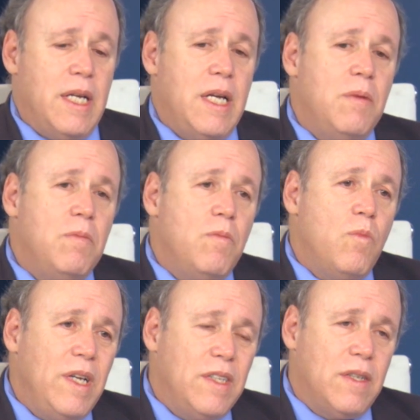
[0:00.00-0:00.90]
In
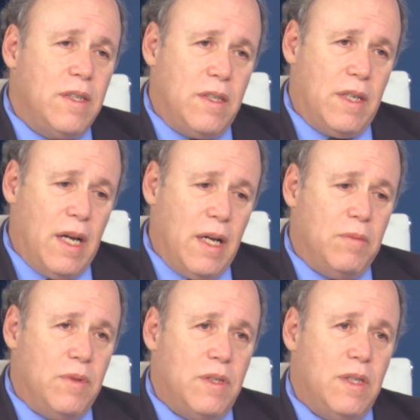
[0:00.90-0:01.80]
recent
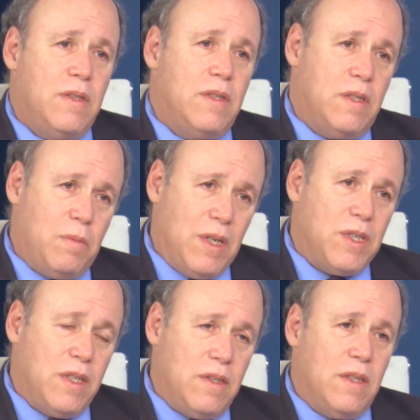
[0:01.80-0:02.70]
times,
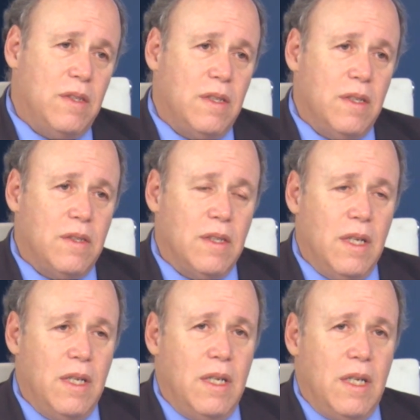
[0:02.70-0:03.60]
especially since this
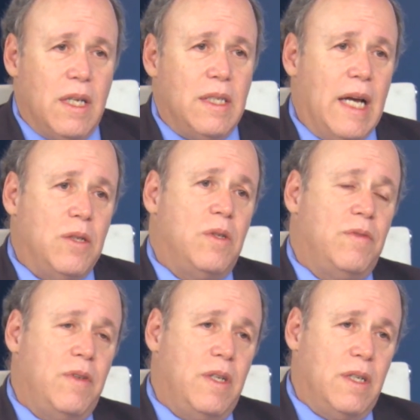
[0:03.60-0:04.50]

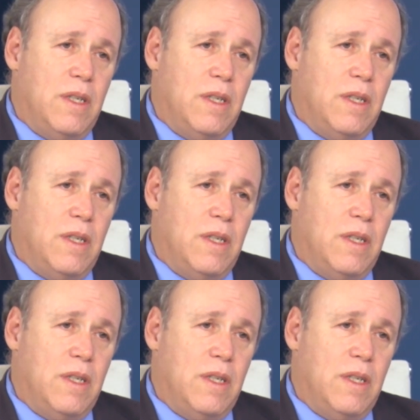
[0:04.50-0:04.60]
catastrophe in